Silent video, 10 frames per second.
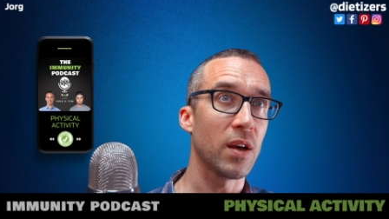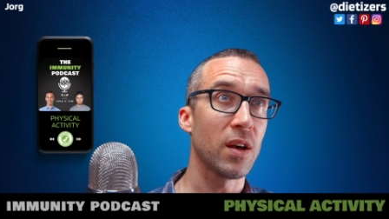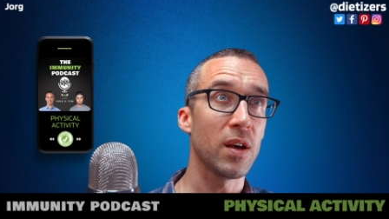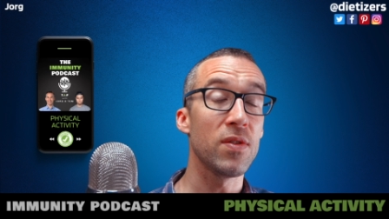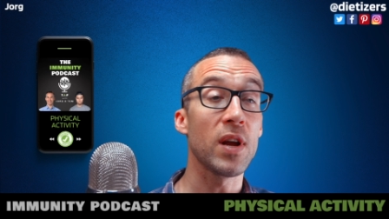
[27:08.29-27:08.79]

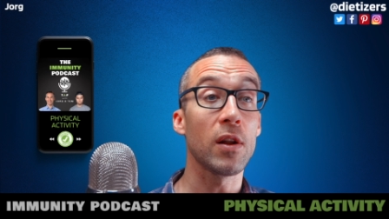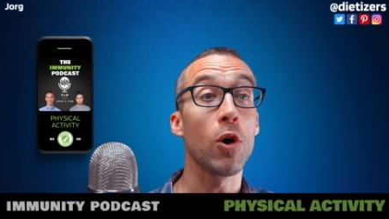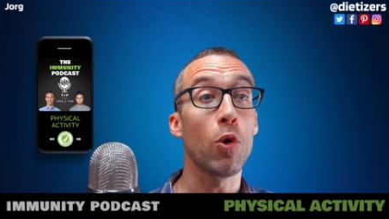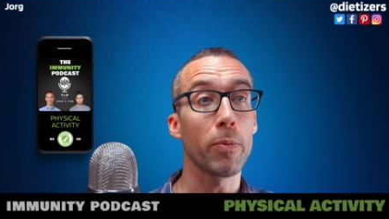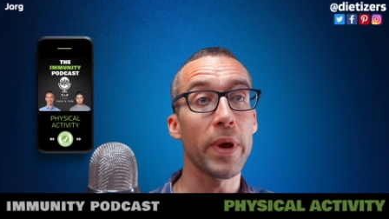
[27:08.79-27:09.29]
uh, in their
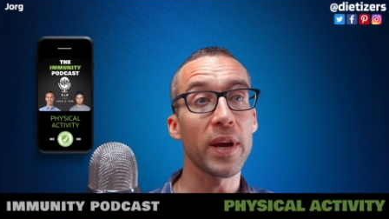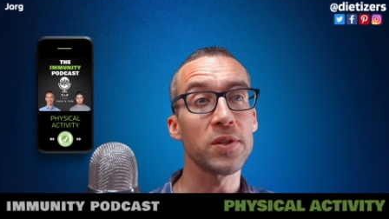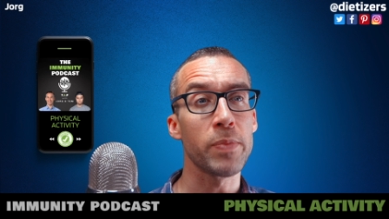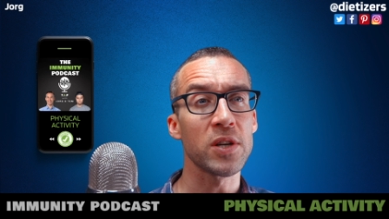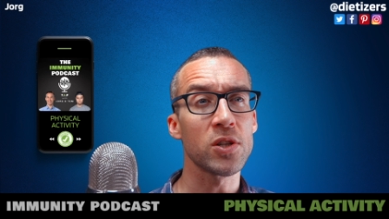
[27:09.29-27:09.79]
lower back,
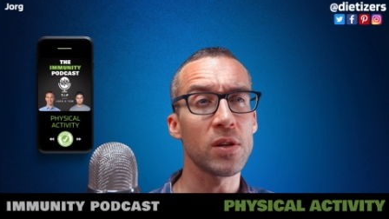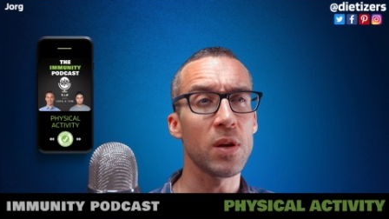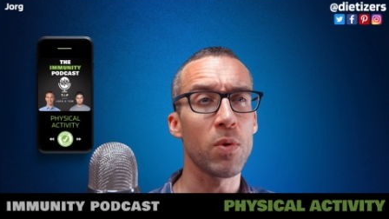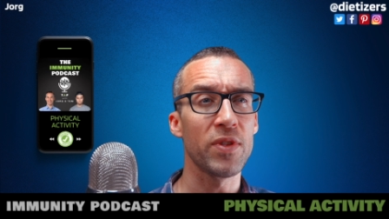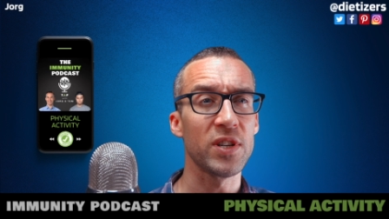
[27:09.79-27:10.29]

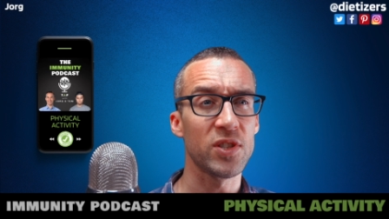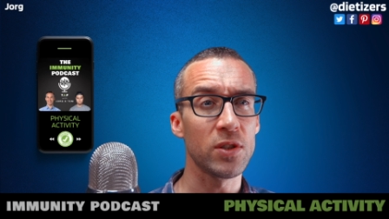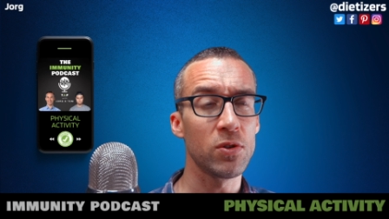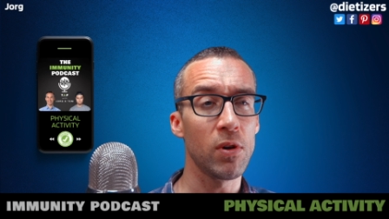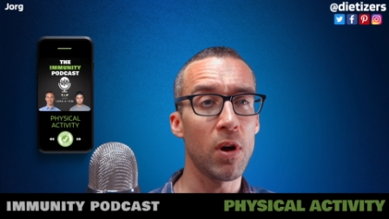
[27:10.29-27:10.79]
especially when they
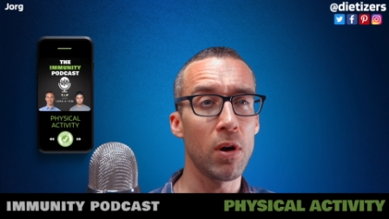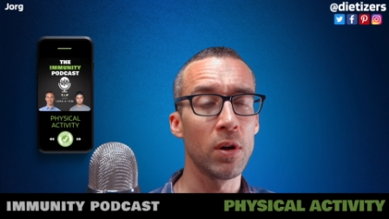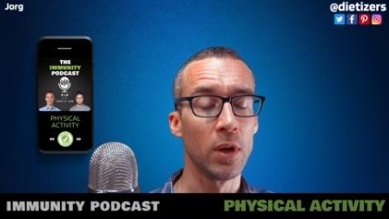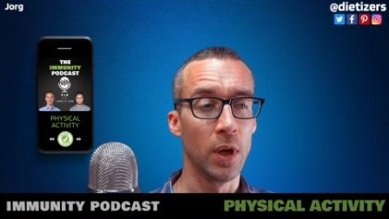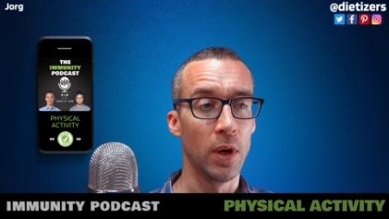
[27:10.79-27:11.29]
sit too long.
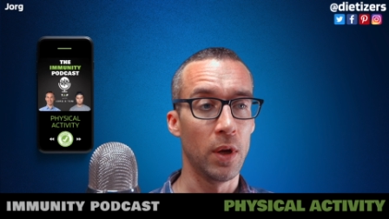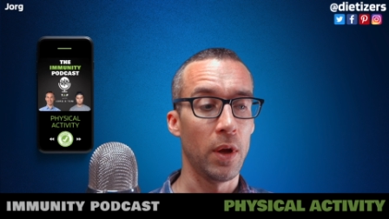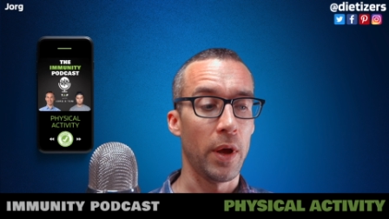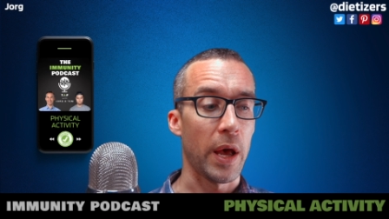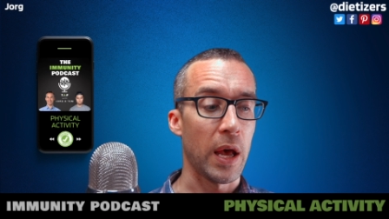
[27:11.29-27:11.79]

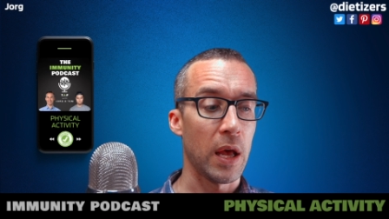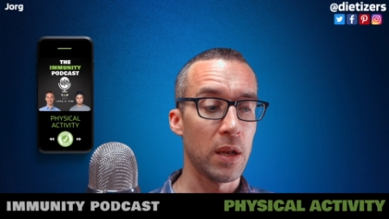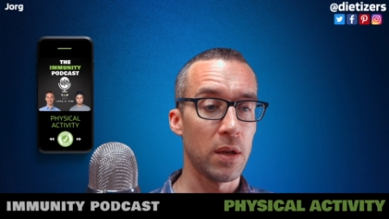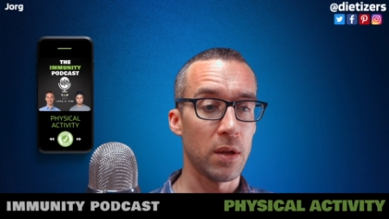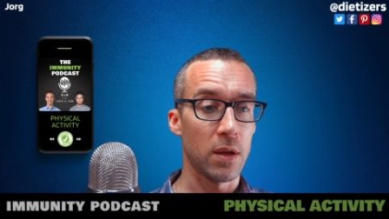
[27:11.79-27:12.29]

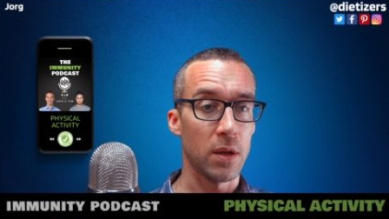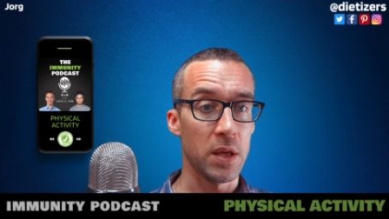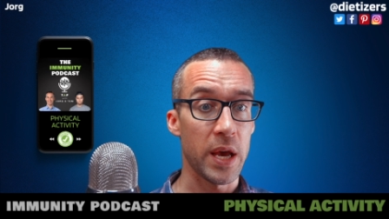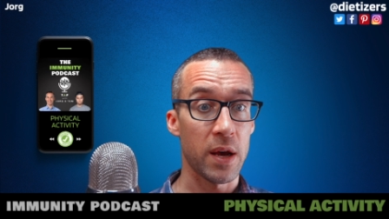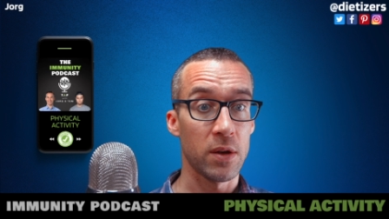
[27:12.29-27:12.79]
And
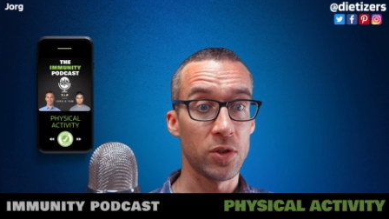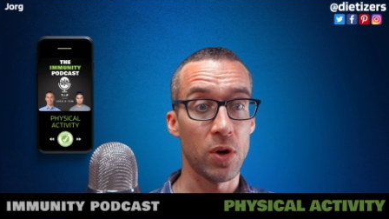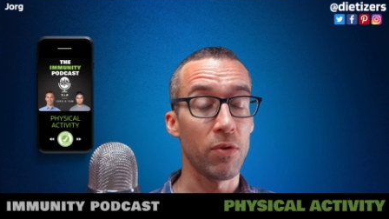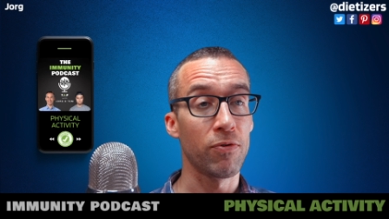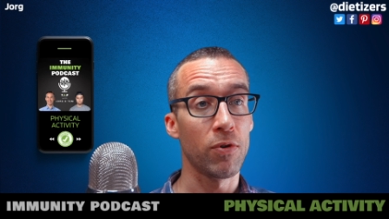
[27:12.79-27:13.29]
yeah,
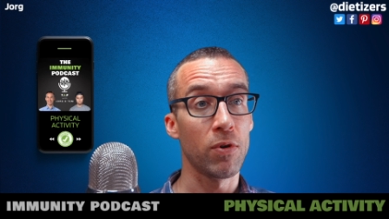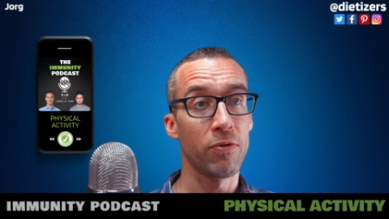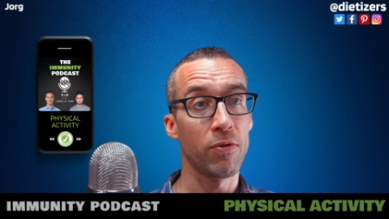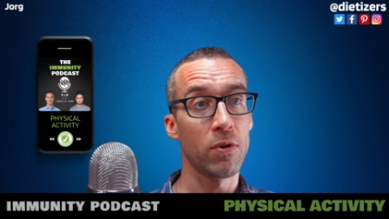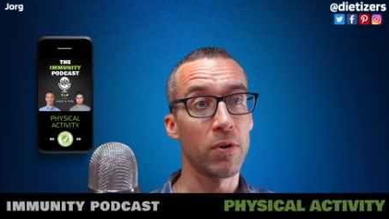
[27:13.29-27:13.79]
so for
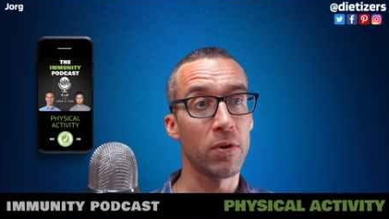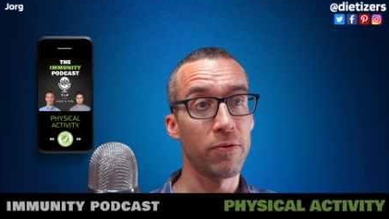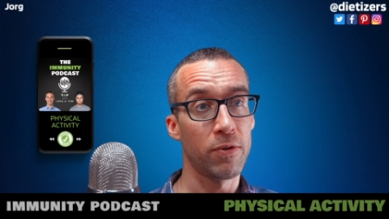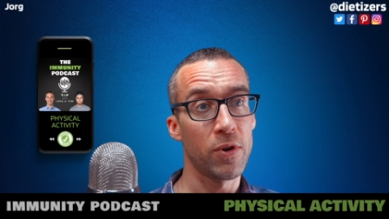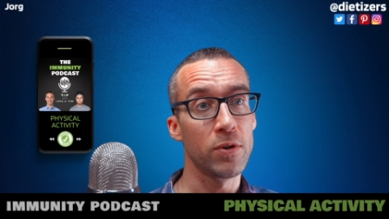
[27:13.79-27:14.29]
for
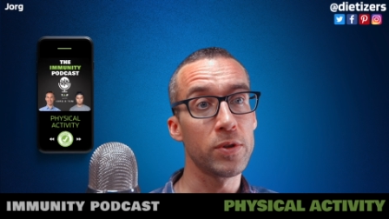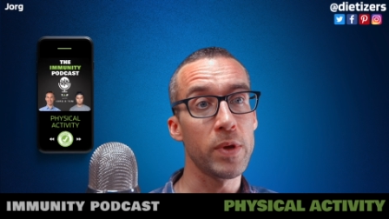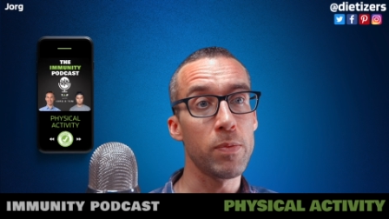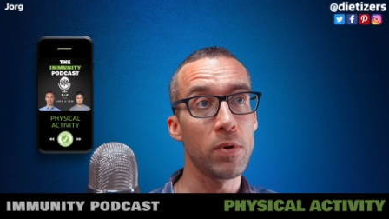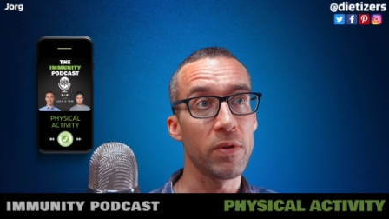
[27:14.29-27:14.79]
for those
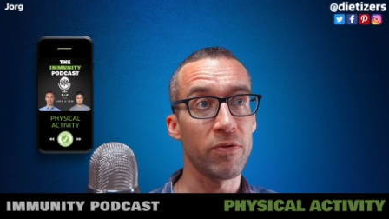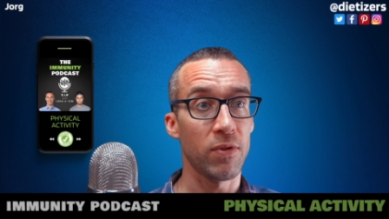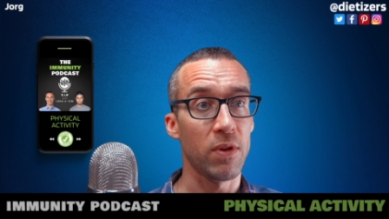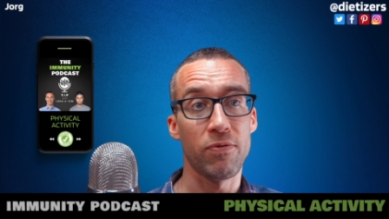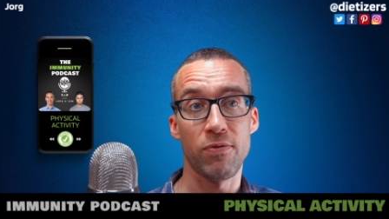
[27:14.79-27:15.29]
people, if
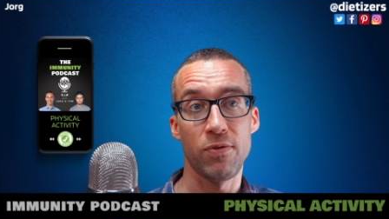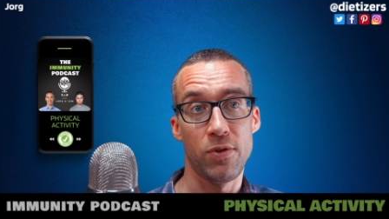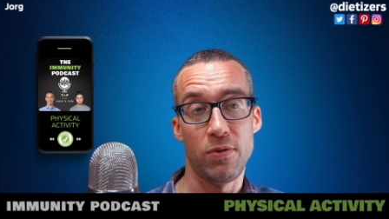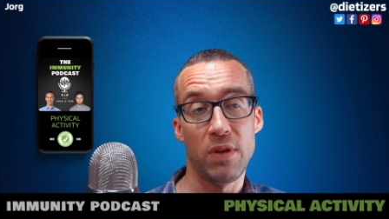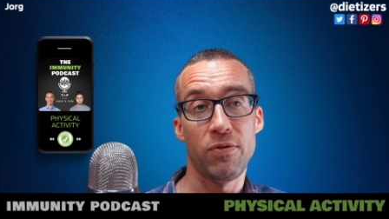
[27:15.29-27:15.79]
if
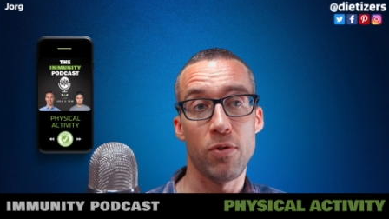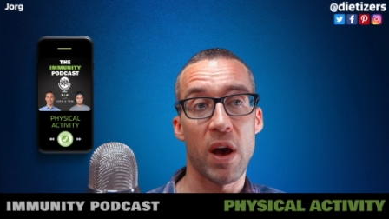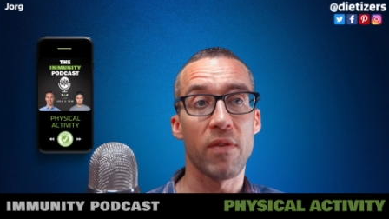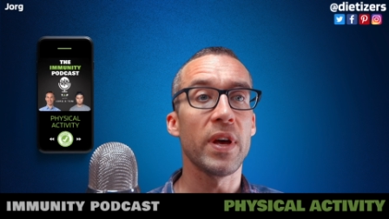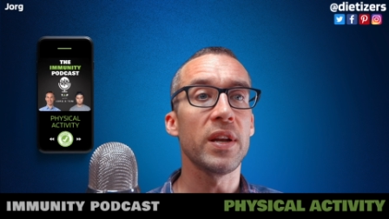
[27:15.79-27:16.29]
if you
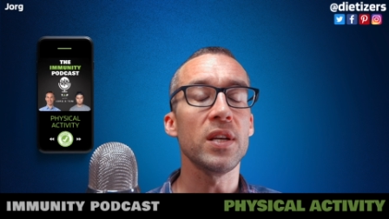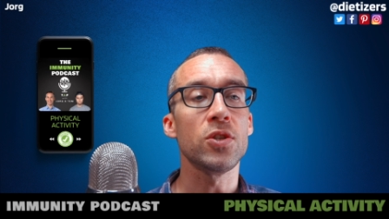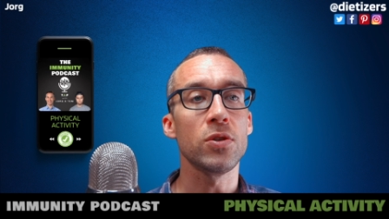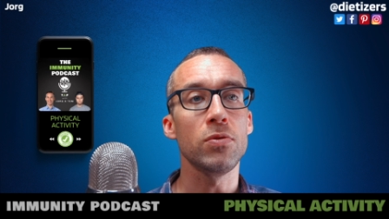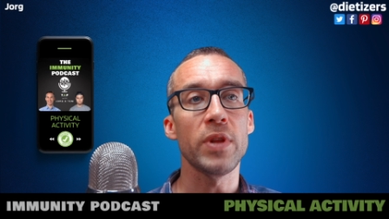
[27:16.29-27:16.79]
have that
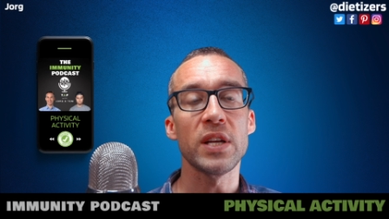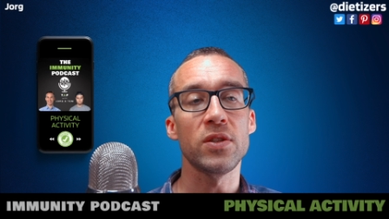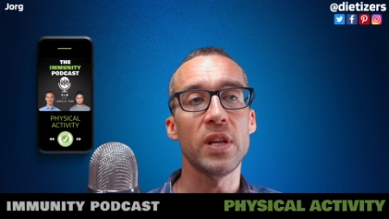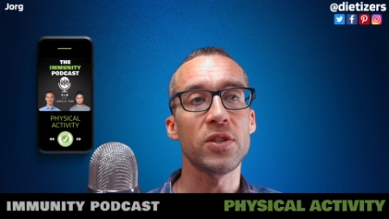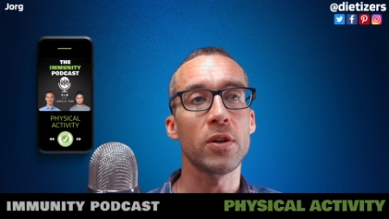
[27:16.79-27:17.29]
issue, that
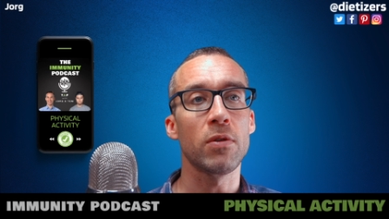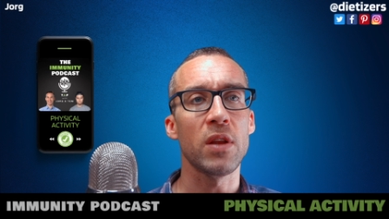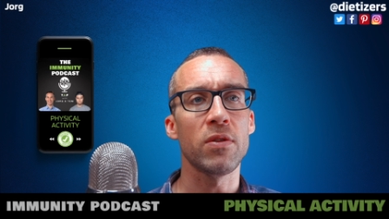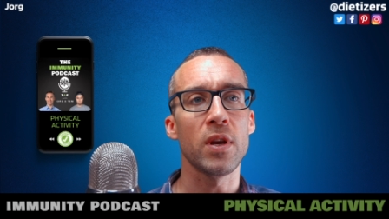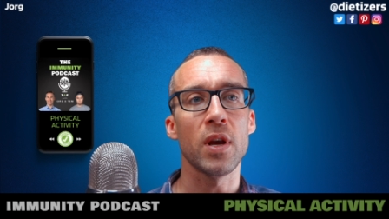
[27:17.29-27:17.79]
that's a
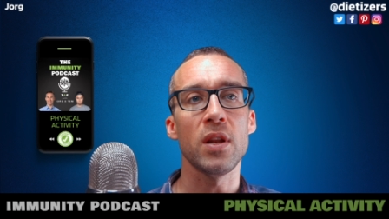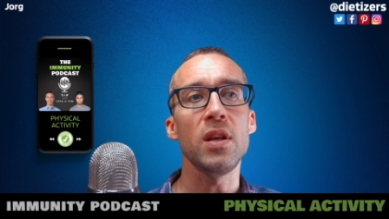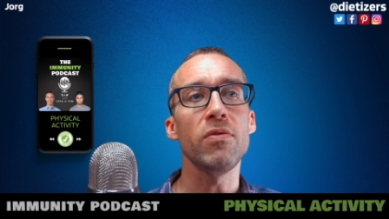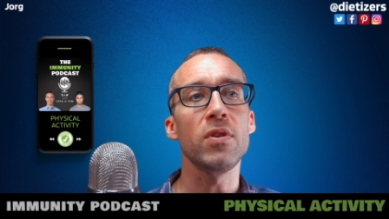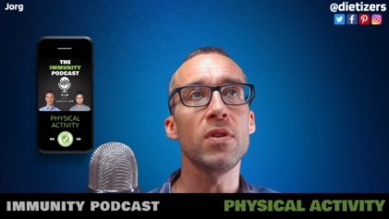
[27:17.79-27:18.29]
great thing. And
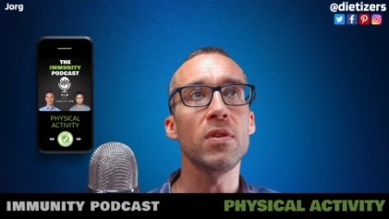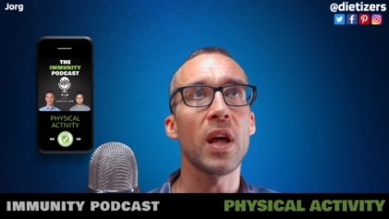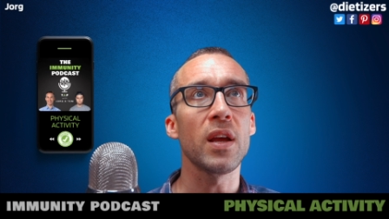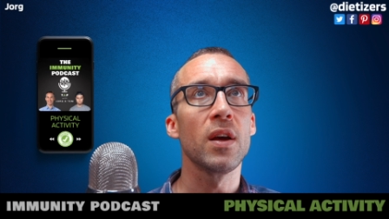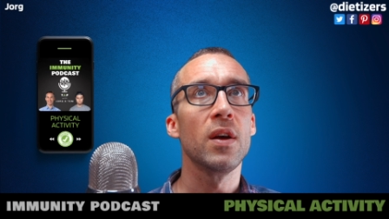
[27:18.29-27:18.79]
even
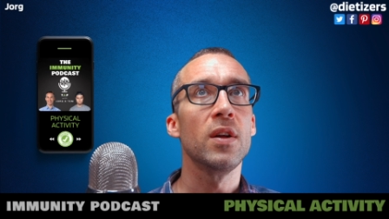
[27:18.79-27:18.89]
like